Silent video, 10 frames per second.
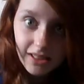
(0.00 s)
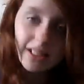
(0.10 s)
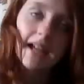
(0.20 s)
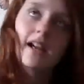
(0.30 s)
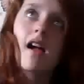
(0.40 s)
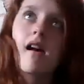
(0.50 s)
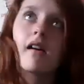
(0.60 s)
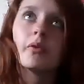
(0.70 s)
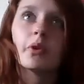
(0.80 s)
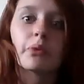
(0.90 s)
Like,
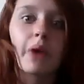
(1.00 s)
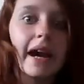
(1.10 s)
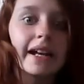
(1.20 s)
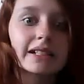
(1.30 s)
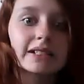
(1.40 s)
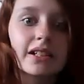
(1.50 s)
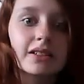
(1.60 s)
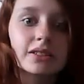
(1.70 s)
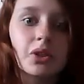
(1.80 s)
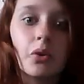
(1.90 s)
we're right next to the
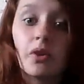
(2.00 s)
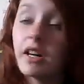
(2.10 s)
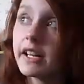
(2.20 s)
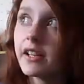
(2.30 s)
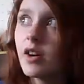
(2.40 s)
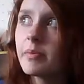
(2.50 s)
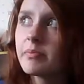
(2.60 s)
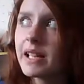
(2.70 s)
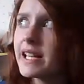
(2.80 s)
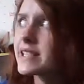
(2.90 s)
school in an open
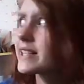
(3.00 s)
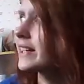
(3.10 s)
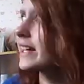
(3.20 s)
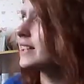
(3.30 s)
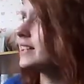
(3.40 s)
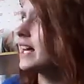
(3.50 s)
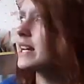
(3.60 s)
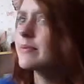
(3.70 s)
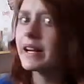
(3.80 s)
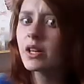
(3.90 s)
place, and
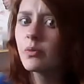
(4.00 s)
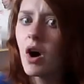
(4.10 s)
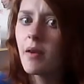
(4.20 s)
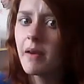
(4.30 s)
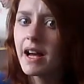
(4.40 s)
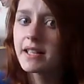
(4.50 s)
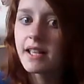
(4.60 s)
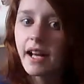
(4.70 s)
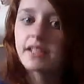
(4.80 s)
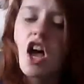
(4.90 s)
anybody could walk by and see
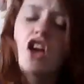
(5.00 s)
us.